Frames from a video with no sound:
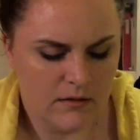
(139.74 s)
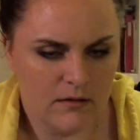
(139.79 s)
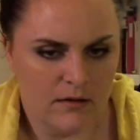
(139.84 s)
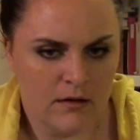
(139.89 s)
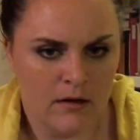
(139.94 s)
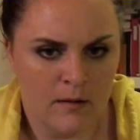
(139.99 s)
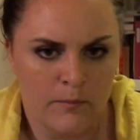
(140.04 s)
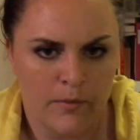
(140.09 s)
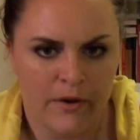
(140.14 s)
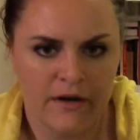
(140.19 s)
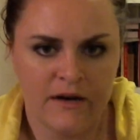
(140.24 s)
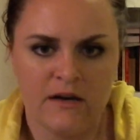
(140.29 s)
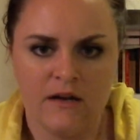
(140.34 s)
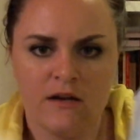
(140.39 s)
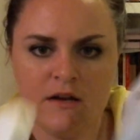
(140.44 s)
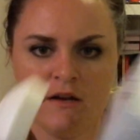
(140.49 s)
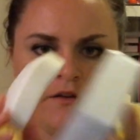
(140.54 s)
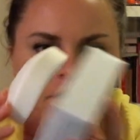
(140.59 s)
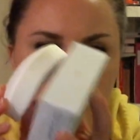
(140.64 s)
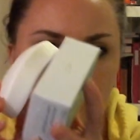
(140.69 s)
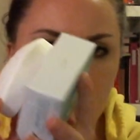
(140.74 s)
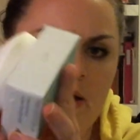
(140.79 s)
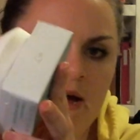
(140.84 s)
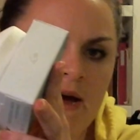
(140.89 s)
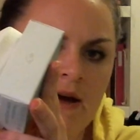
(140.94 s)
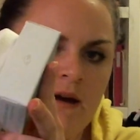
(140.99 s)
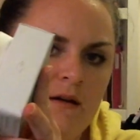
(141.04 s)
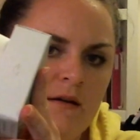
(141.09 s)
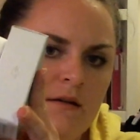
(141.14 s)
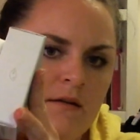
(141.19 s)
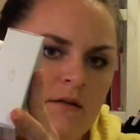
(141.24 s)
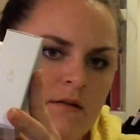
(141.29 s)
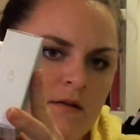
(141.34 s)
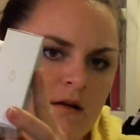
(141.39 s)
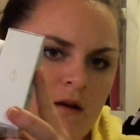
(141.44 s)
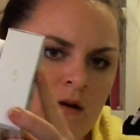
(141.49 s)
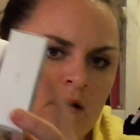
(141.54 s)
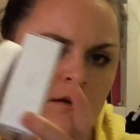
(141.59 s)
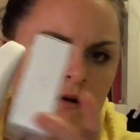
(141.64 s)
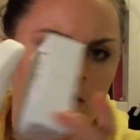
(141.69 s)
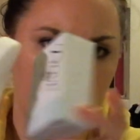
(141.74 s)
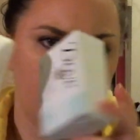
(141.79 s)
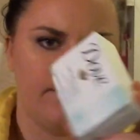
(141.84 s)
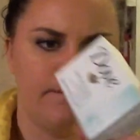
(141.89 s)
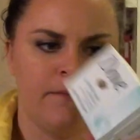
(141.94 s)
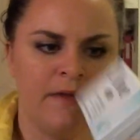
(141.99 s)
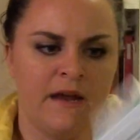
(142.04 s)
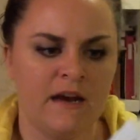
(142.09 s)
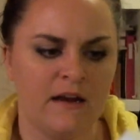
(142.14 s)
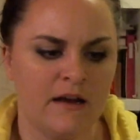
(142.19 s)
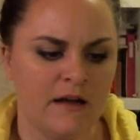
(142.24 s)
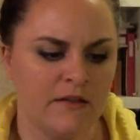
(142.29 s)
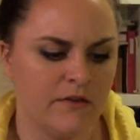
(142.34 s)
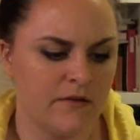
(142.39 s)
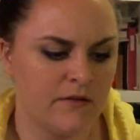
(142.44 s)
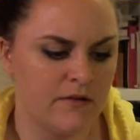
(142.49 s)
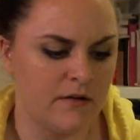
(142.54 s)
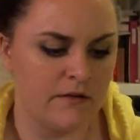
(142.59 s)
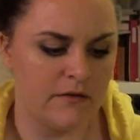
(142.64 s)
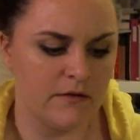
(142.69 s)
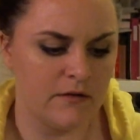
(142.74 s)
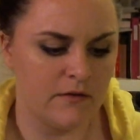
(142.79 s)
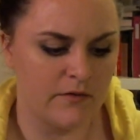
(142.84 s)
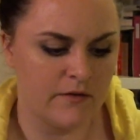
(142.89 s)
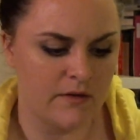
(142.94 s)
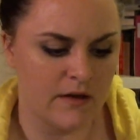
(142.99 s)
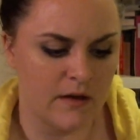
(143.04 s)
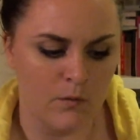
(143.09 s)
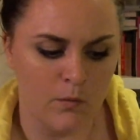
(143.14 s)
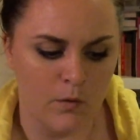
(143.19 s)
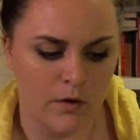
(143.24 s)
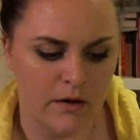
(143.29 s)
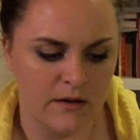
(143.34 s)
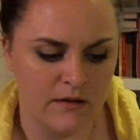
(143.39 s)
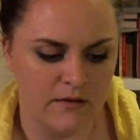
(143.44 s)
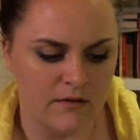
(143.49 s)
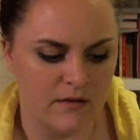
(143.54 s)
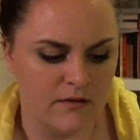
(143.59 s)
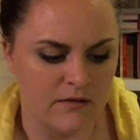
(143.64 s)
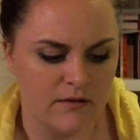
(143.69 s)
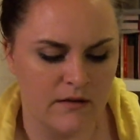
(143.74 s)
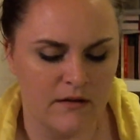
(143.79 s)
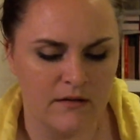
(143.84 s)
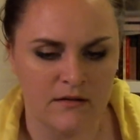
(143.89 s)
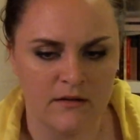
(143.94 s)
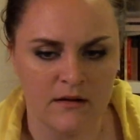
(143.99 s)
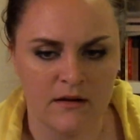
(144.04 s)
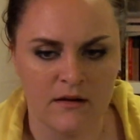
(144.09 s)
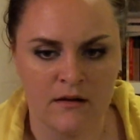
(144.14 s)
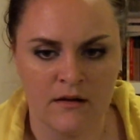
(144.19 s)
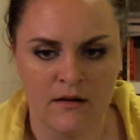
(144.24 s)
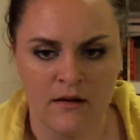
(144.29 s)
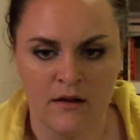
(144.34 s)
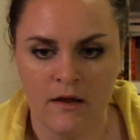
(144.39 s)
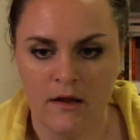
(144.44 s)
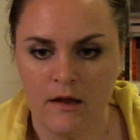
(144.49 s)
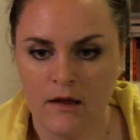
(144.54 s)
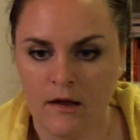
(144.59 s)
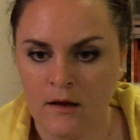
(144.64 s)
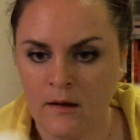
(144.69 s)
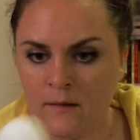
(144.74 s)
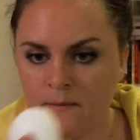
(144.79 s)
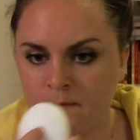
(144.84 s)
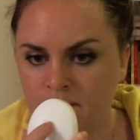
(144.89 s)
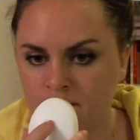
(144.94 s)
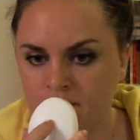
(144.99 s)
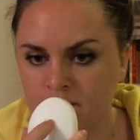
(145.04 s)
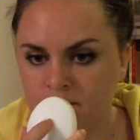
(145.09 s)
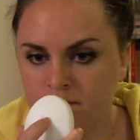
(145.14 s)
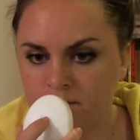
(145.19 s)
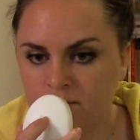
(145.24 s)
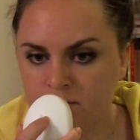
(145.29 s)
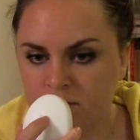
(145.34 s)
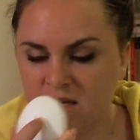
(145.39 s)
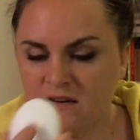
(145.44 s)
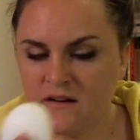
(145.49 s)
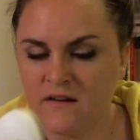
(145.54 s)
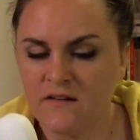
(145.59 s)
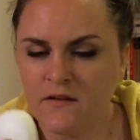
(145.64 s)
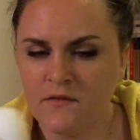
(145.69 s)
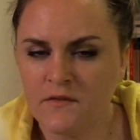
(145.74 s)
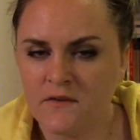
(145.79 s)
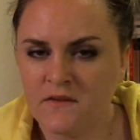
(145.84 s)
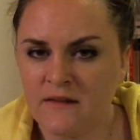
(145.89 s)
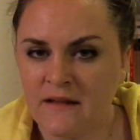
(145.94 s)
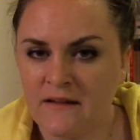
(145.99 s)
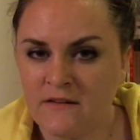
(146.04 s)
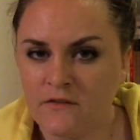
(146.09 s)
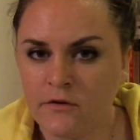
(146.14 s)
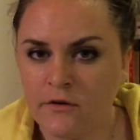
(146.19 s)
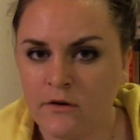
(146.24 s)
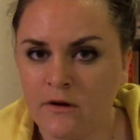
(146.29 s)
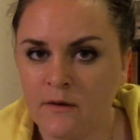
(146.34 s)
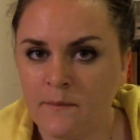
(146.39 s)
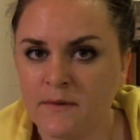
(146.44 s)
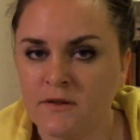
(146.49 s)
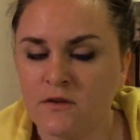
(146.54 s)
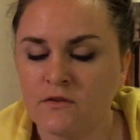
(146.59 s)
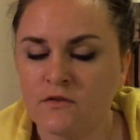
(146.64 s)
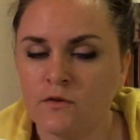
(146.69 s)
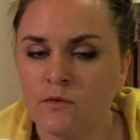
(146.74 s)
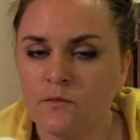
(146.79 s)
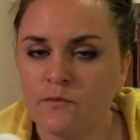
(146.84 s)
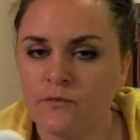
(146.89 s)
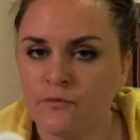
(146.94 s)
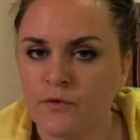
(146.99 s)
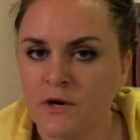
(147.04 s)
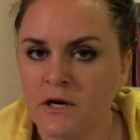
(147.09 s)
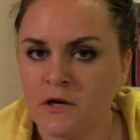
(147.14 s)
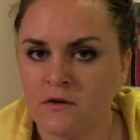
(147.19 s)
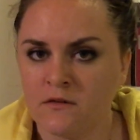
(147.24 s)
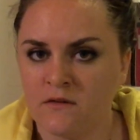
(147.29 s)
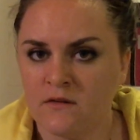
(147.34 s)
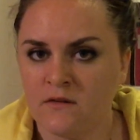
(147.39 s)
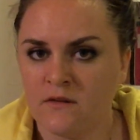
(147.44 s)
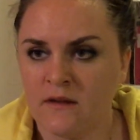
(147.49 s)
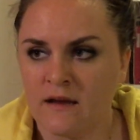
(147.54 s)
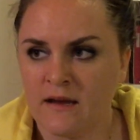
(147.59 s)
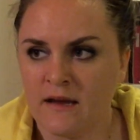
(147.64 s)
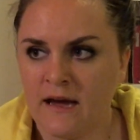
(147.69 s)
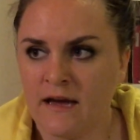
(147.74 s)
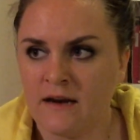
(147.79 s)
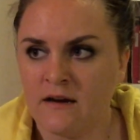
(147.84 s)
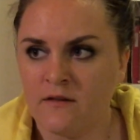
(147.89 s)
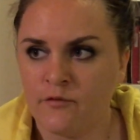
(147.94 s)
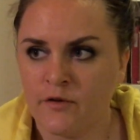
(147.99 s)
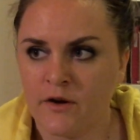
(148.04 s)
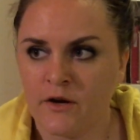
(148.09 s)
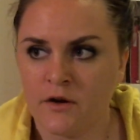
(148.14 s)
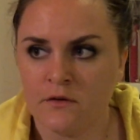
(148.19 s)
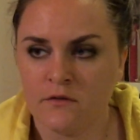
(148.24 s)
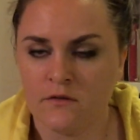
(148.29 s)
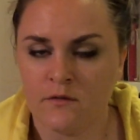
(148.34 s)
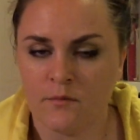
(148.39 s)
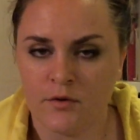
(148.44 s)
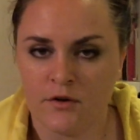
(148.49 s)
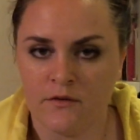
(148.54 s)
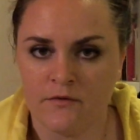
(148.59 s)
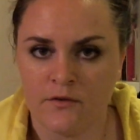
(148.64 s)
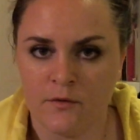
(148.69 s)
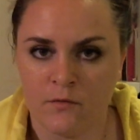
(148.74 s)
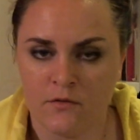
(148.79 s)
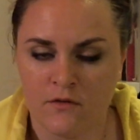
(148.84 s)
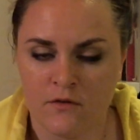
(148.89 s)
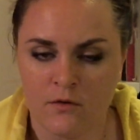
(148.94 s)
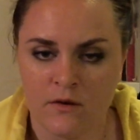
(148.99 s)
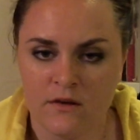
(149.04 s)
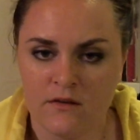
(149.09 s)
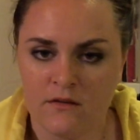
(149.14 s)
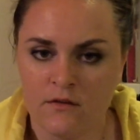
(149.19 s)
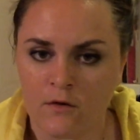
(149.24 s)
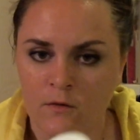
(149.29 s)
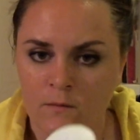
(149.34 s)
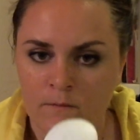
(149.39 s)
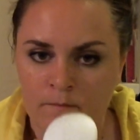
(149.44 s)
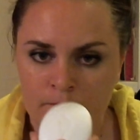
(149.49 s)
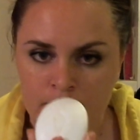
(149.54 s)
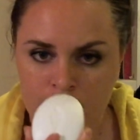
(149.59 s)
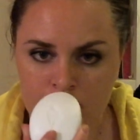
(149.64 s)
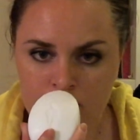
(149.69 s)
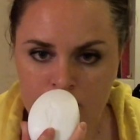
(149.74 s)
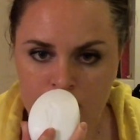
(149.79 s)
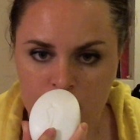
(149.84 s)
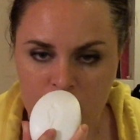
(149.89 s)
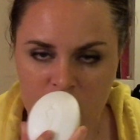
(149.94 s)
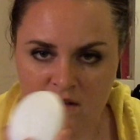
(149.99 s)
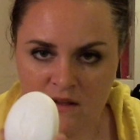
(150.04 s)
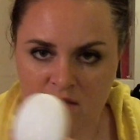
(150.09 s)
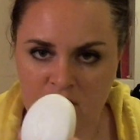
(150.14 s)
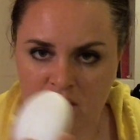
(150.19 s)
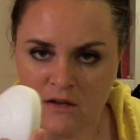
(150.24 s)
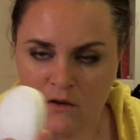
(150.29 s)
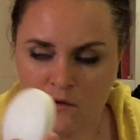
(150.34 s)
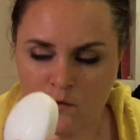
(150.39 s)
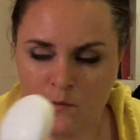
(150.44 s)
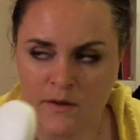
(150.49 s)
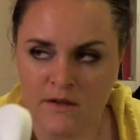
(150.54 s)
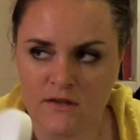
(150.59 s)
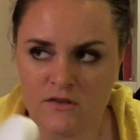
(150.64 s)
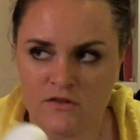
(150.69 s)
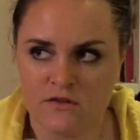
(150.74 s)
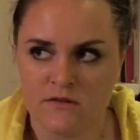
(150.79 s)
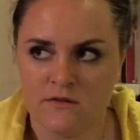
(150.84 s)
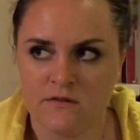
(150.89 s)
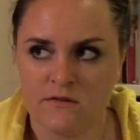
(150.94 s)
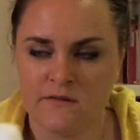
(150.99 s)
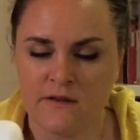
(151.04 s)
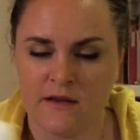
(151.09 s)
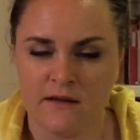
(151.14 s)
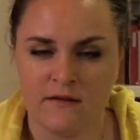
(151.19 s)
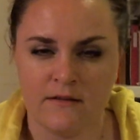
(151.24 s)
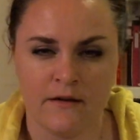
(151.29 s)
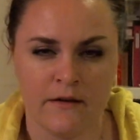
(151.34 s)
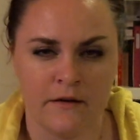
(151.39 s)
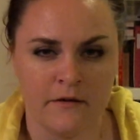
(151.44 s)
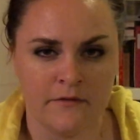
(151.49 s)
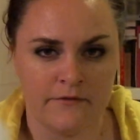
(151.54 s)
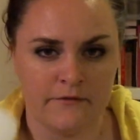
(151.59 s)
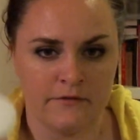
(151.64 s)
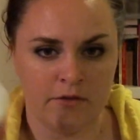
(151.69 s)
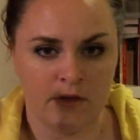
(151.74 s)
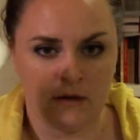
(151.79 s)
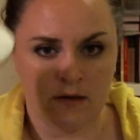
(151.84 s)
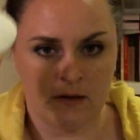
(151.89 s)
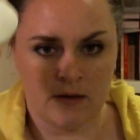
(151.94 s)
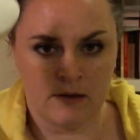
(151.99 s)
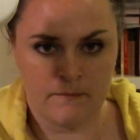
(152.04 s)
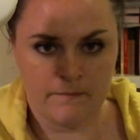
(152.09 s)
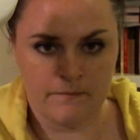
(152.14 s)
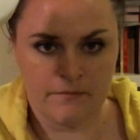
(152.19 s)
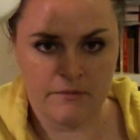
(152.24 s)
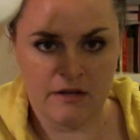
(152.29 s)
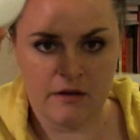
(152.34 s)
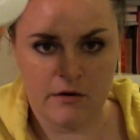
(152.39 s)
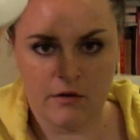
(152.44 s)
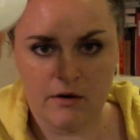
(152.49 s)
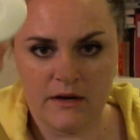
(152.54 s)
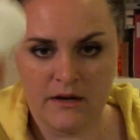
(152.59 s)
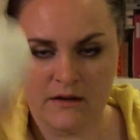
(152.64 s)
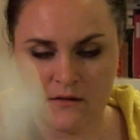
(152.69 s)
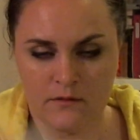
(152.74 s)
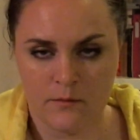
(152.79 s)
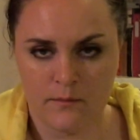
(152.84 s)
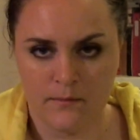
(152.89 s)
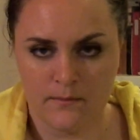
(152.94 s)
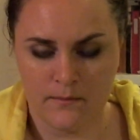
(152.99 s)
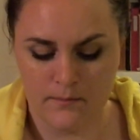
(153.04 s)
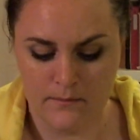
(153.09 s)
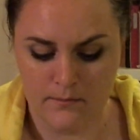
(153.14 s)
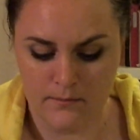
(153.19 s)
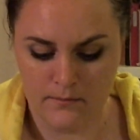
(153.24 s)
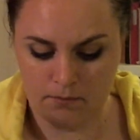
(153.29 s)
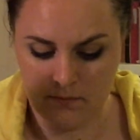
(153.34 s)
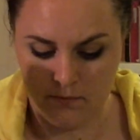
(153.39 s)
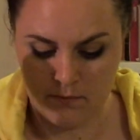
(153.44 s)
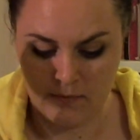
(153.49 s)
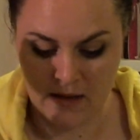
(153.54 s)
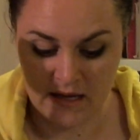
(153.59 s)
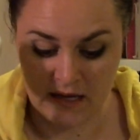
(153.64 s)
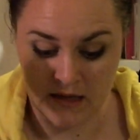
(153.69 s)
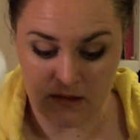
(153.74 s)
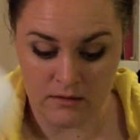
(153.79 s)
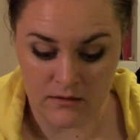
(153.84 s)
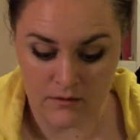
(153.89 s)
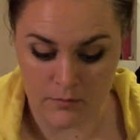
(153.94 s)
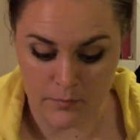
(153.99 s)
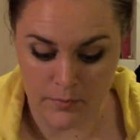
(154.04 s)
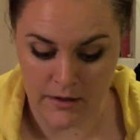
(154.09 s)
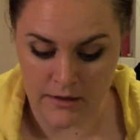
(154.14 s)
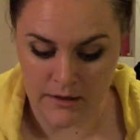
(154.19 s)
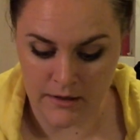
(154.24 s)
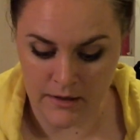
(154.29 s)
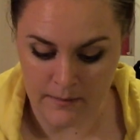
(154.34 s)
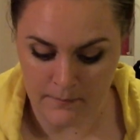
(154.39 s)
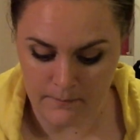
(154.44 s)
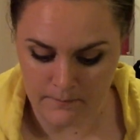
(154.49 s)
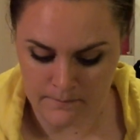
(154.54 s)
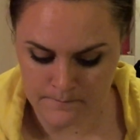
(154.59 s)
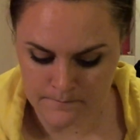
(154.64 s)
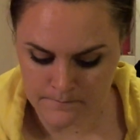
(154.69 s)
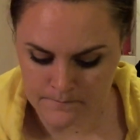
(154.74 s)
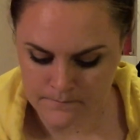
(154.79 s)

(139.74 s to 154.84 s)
bought it in a 2-pack, and I got the sensitive skin one. It's unscented. Um, it does have a scent to it, but there's no fragrances like added fragrance or perfumes to it. So the scent that you smell is just a scent of the ingredients making this bar up.